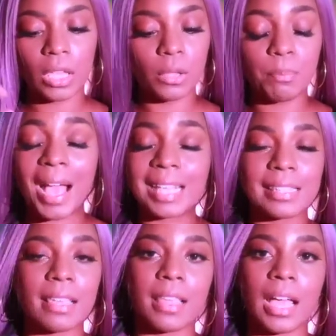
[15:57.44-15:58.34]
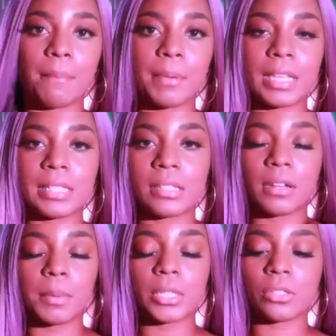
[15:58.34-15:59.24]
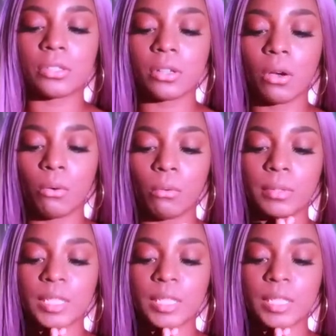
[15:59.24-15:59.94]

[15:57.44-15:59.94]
bask in that because it's going to be so